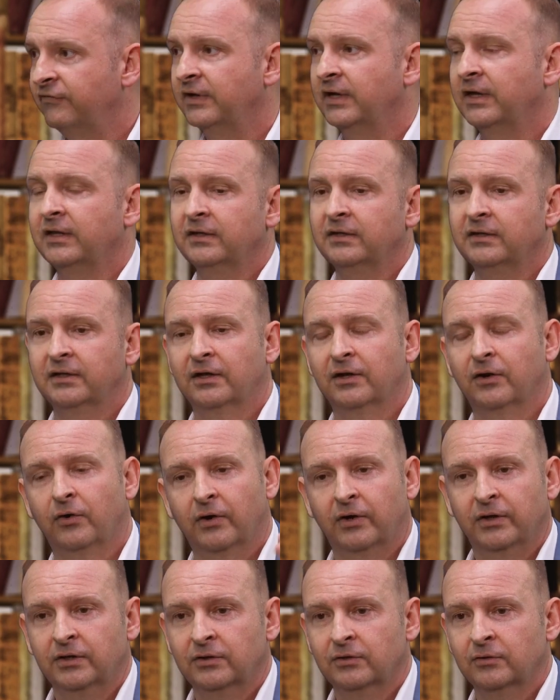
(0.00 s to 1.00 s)
and
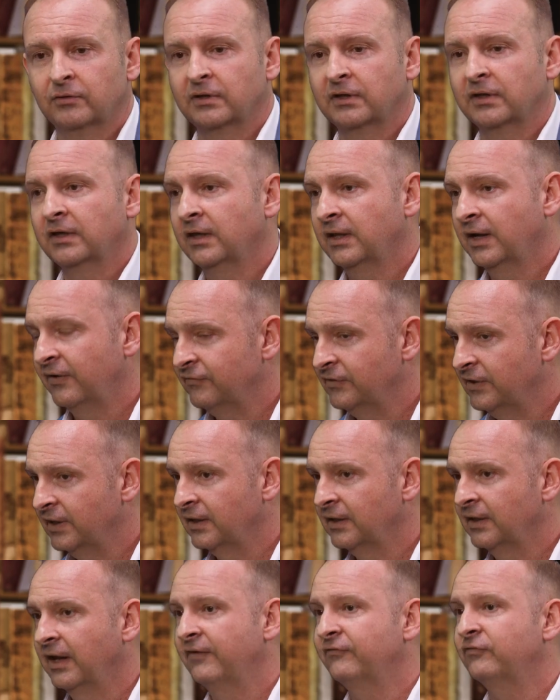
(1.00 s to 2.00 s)
you can get everything
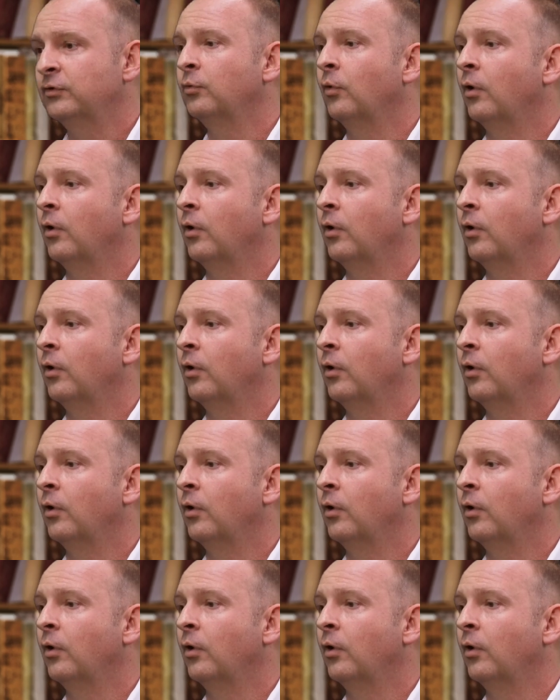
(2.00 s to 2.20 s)
in life you